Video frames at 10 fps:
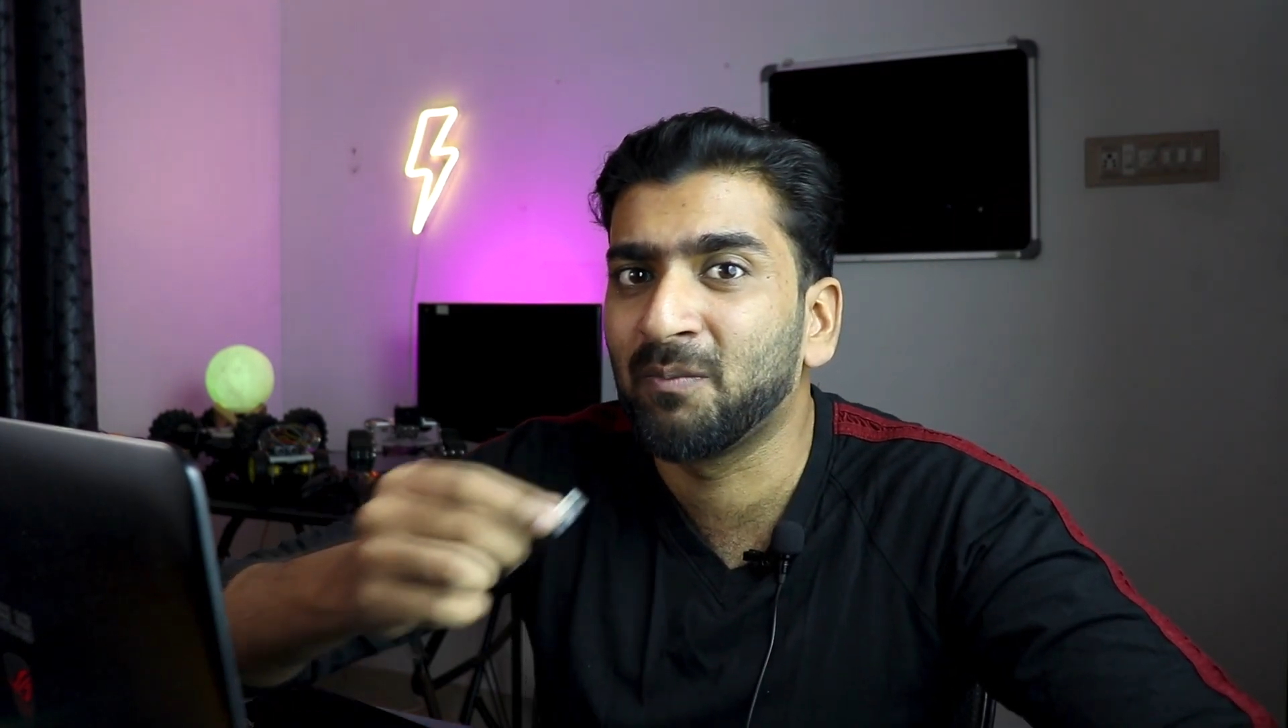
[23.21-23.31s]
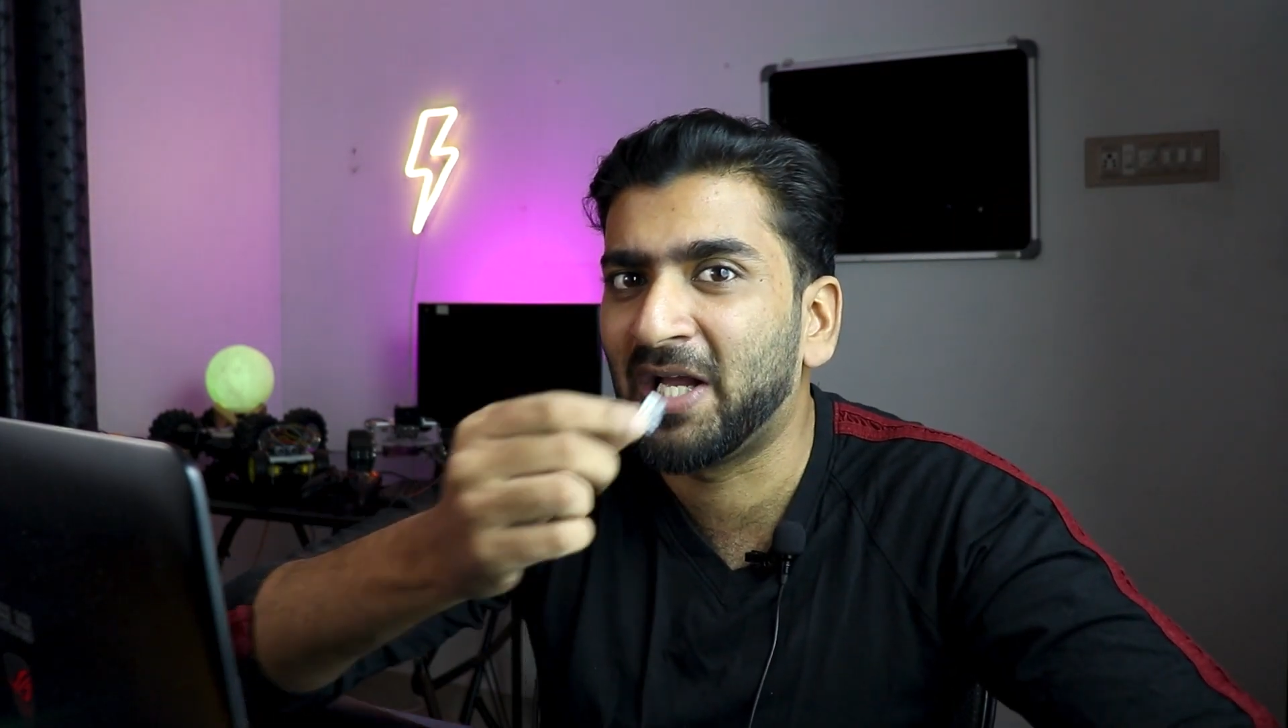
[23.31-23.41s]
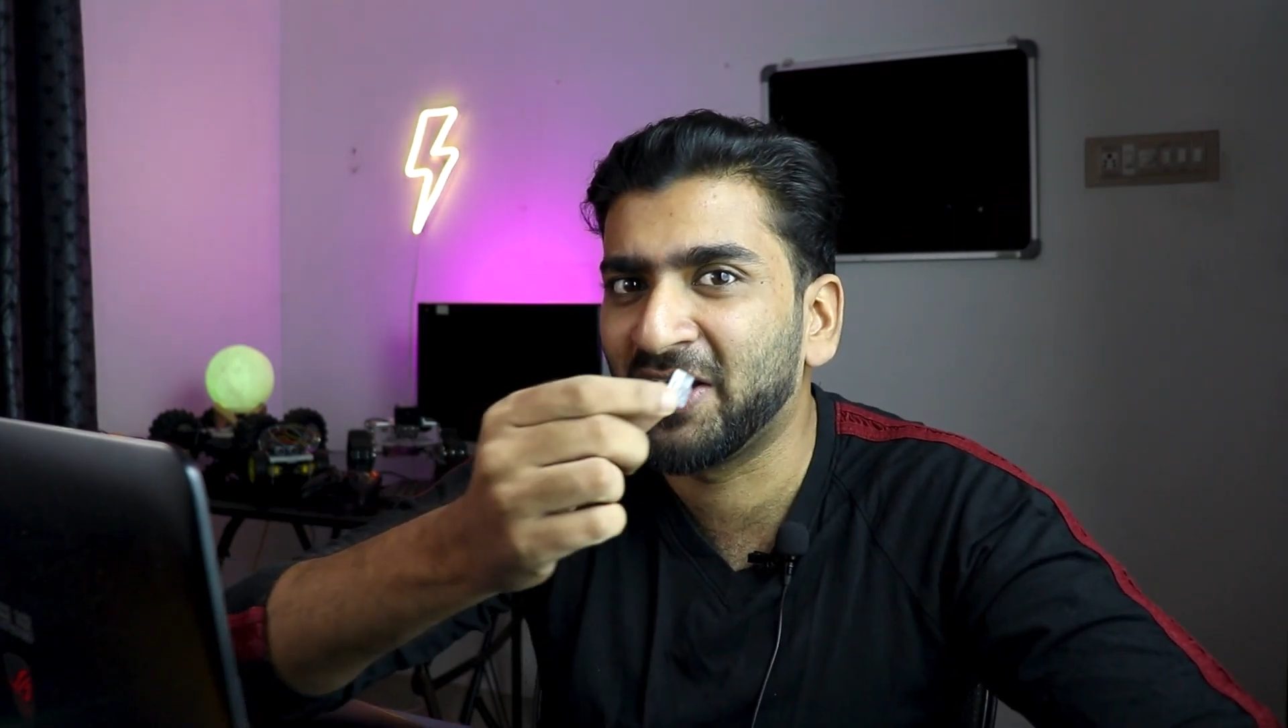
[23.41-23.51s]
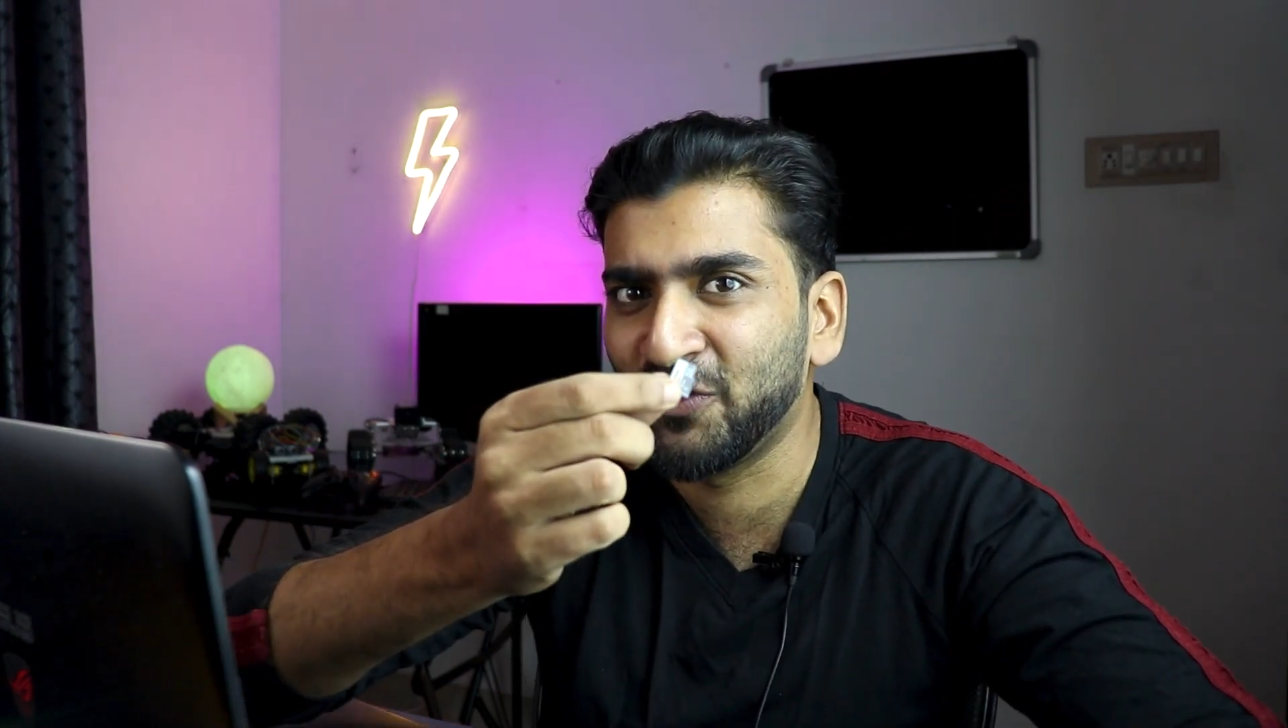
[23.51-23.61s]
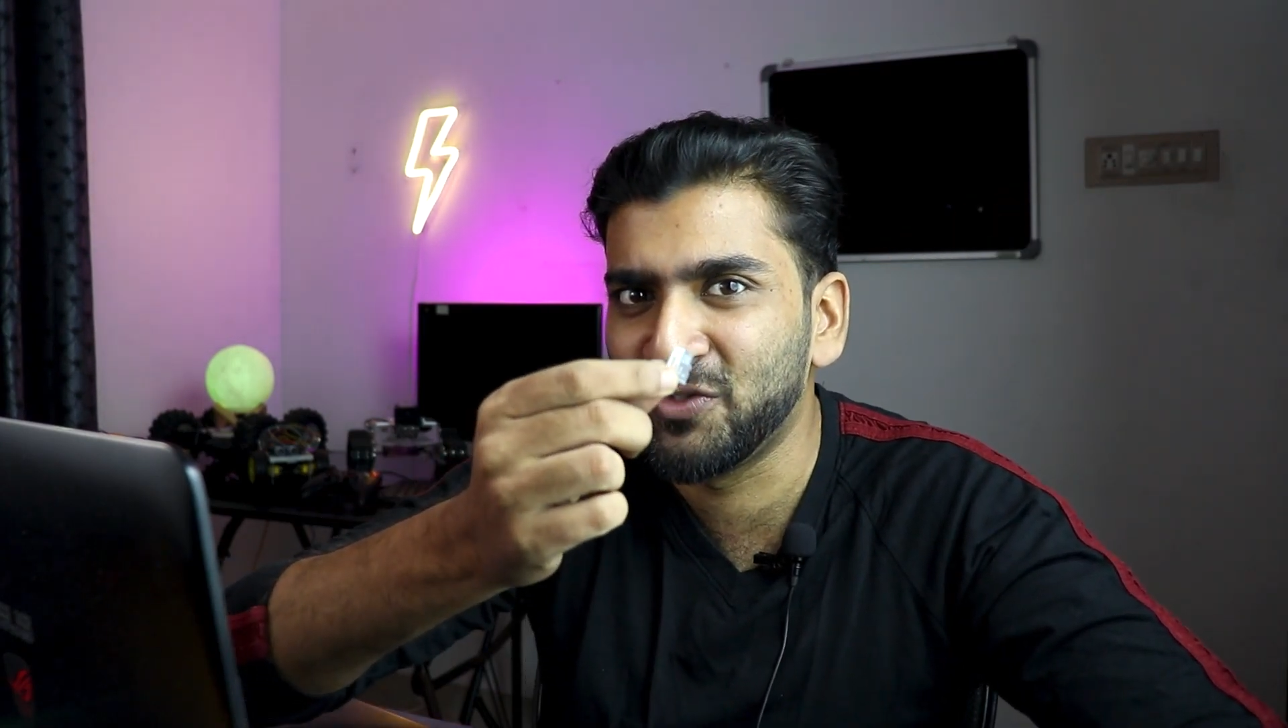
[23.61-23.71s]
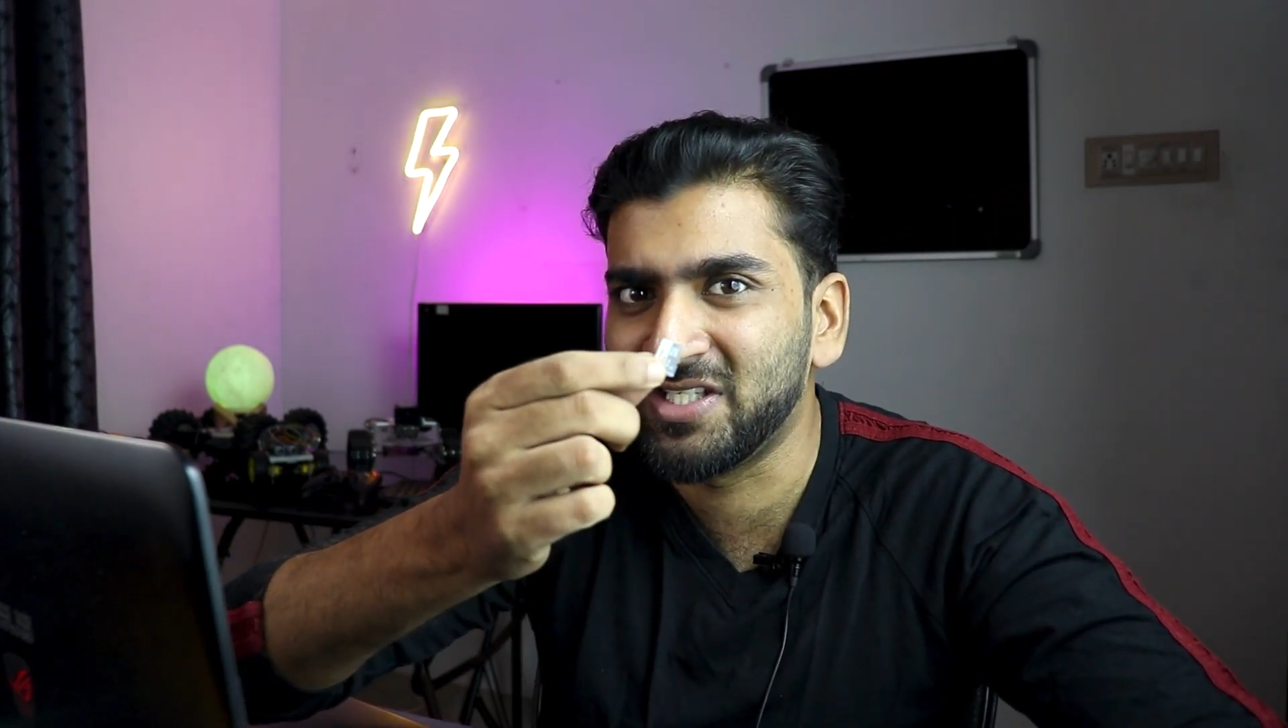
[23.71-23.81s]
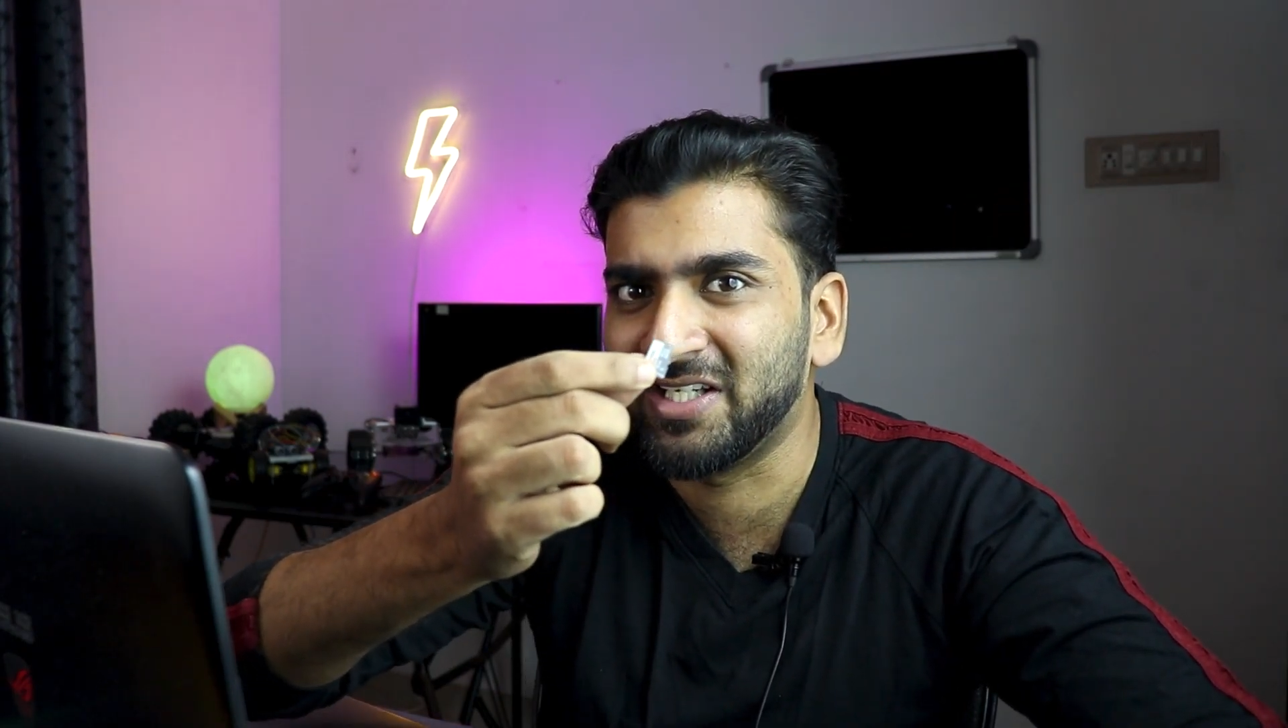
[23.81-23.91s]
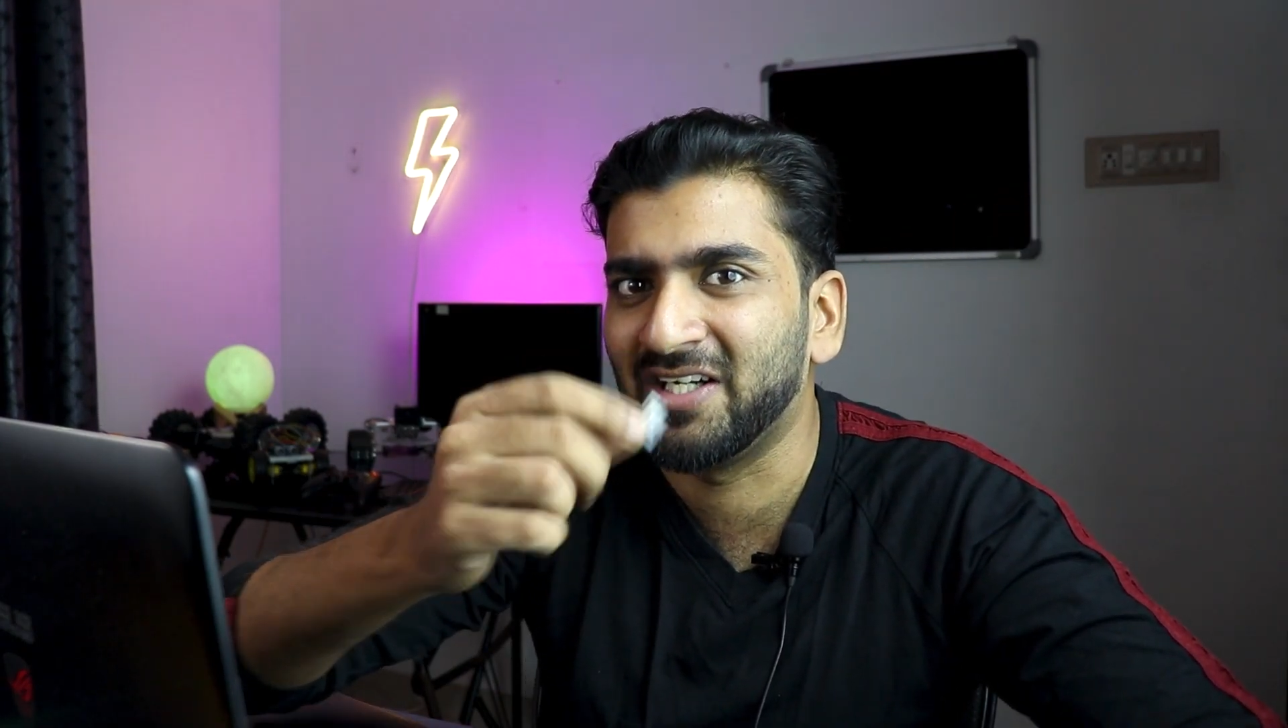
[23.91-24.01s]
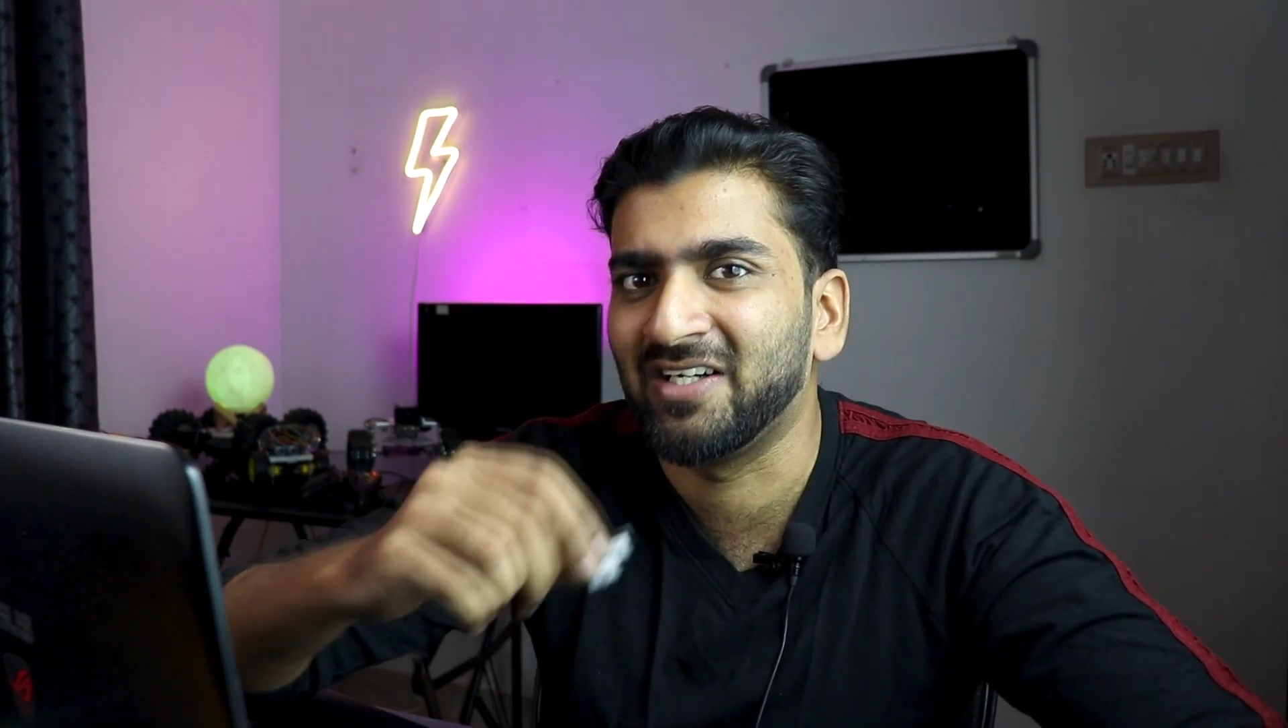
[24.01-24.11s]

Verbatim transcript: our microSD